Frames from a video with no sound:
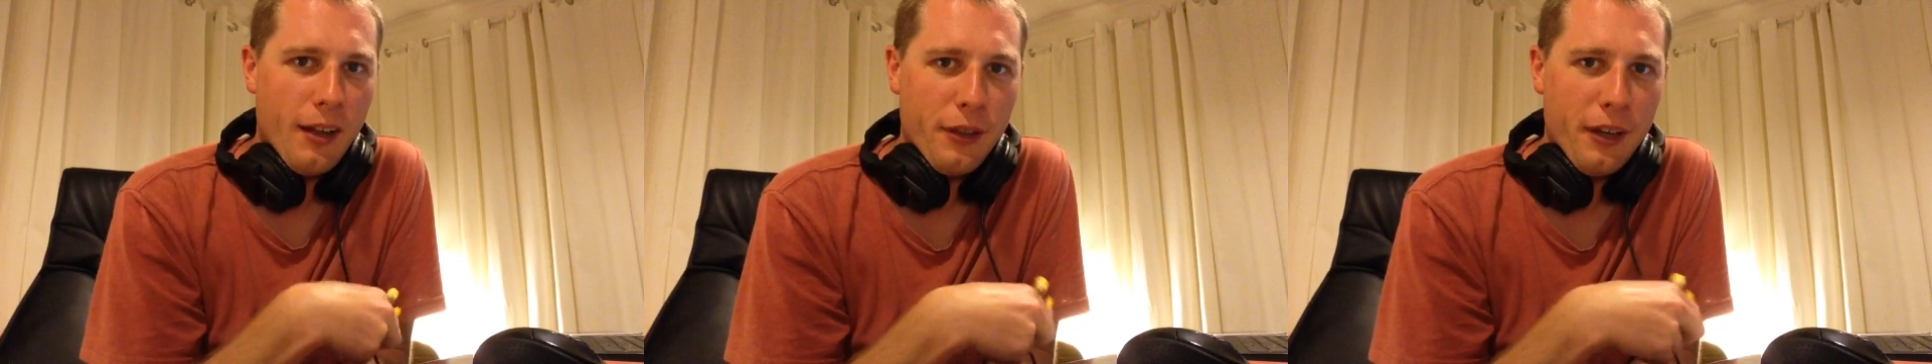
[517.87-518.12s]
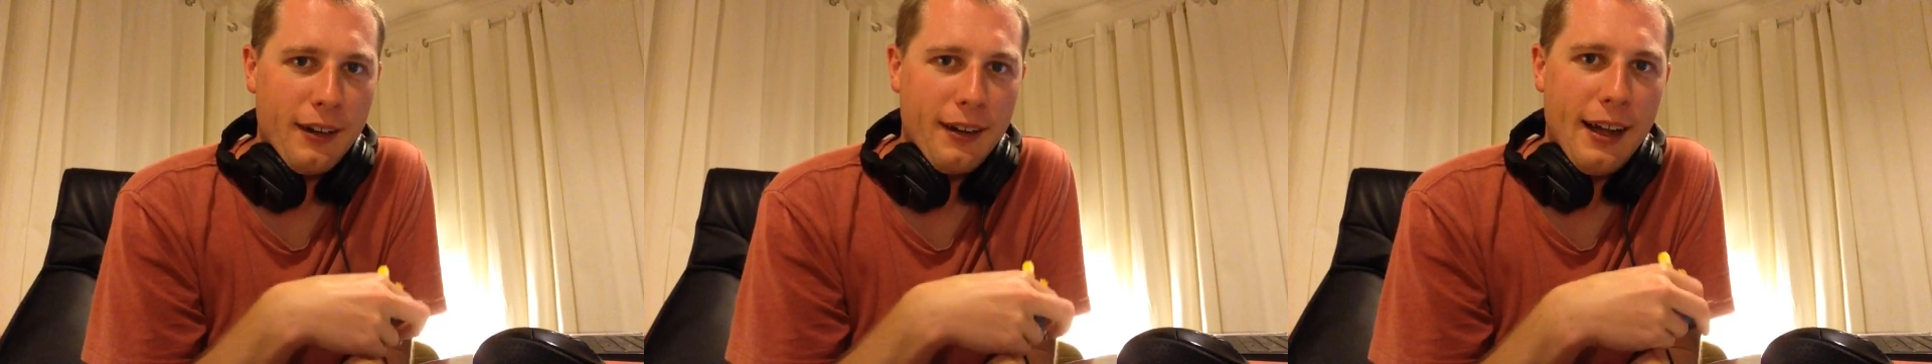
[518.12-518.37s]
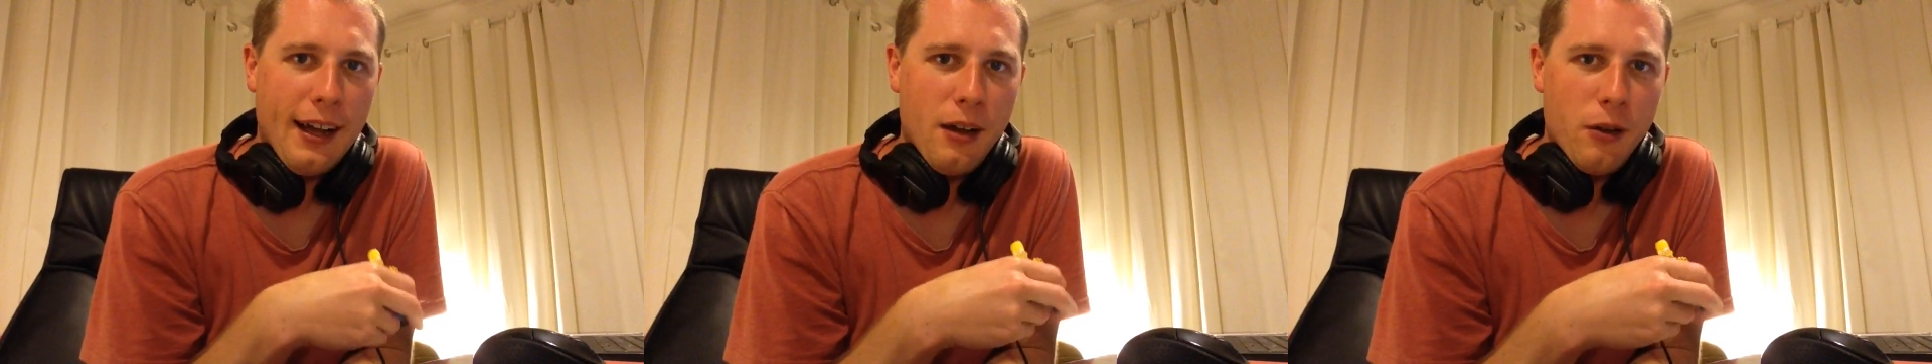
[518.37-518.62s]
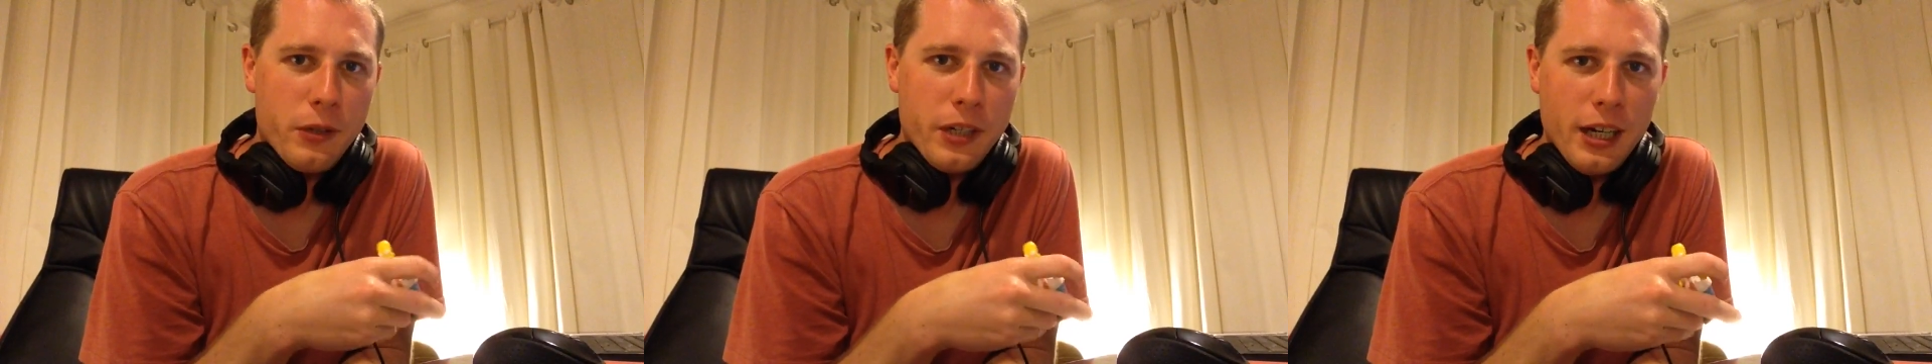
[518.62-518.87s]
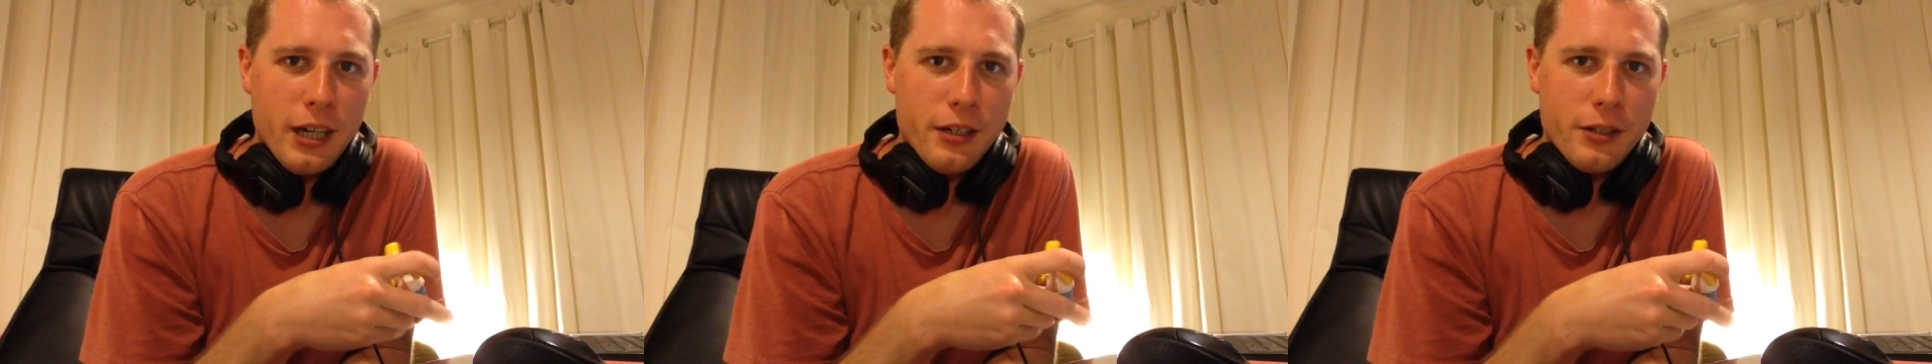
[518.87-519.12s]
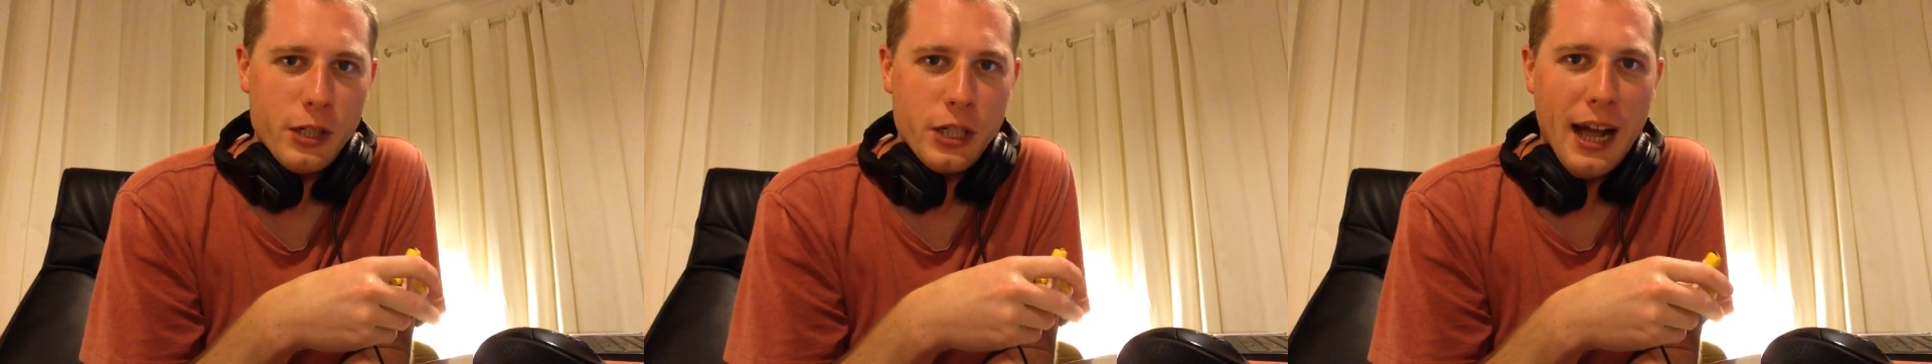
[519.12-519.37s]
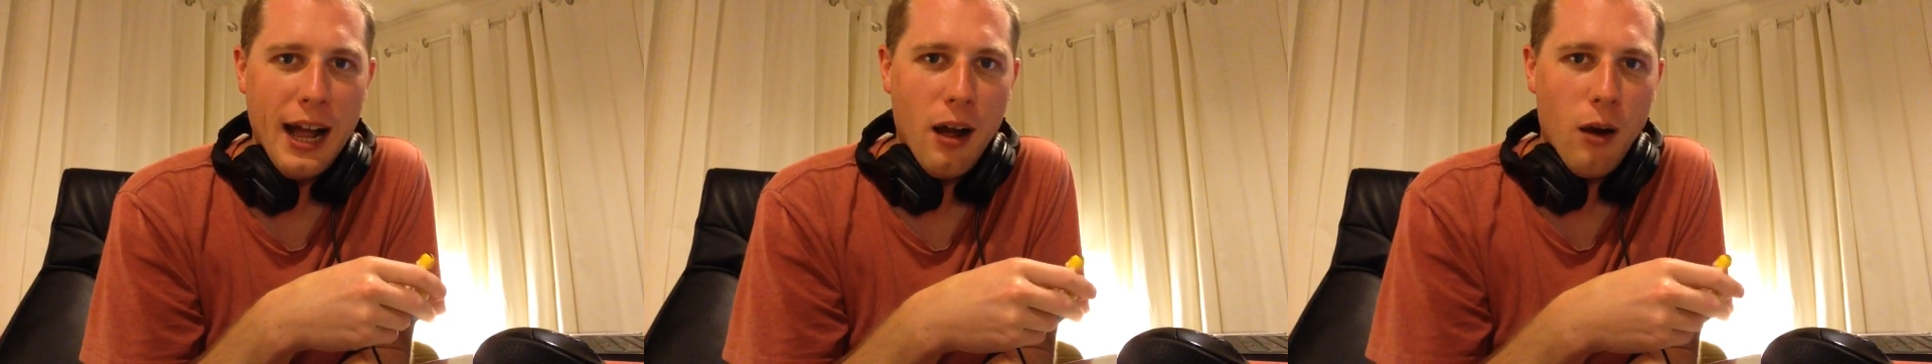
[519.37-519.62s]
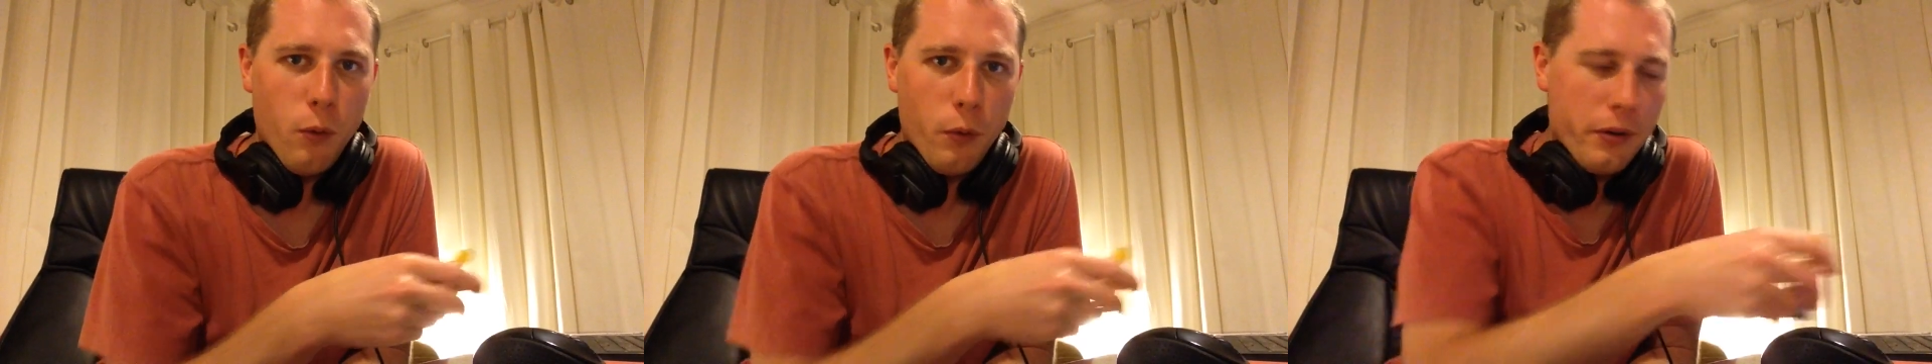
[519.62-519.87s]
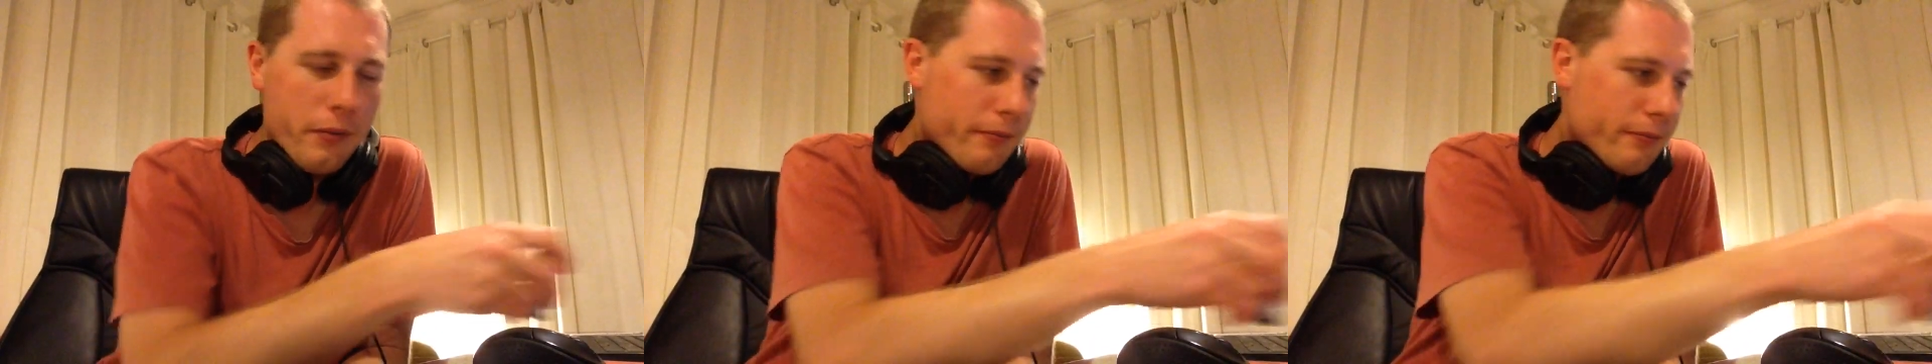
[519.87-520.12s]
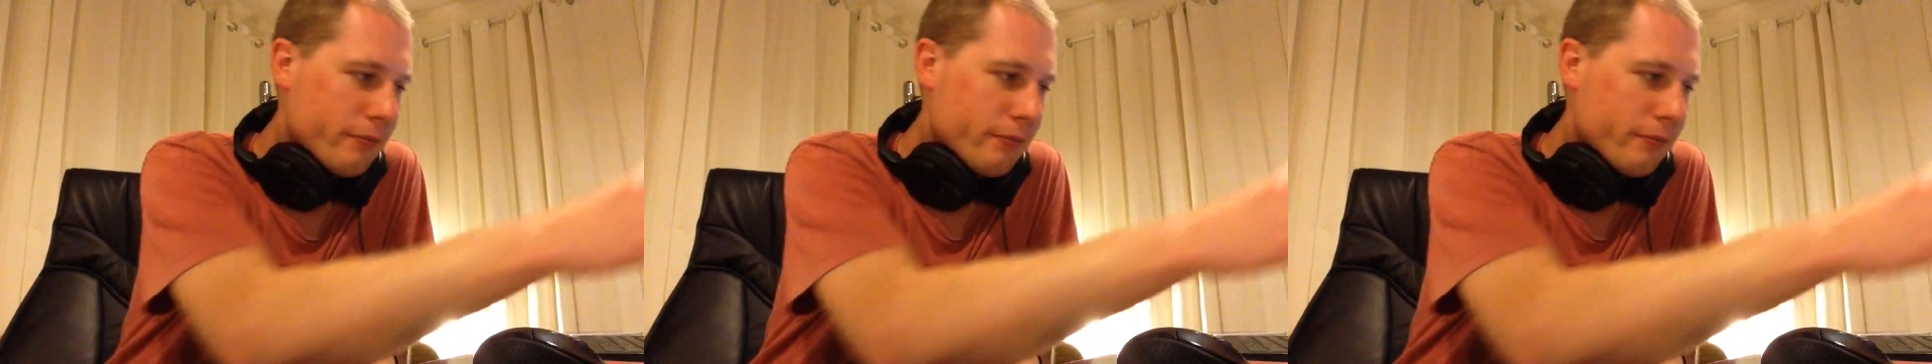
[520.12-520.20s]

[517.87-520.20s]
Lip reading: The clown is down.